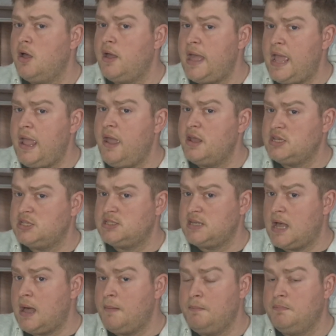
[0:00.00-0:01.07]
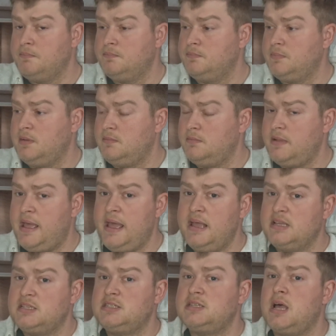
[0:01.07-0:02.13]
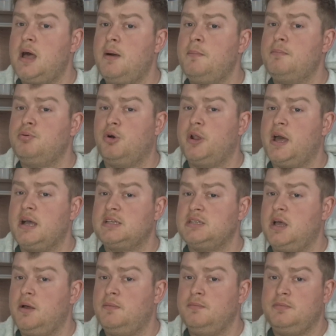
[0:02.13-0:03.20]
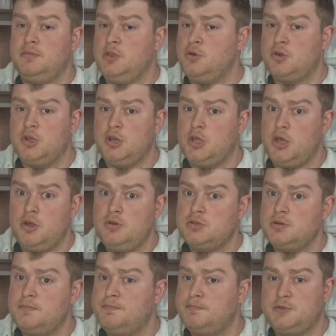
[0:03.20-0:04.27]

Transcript: Here's some products that you can use.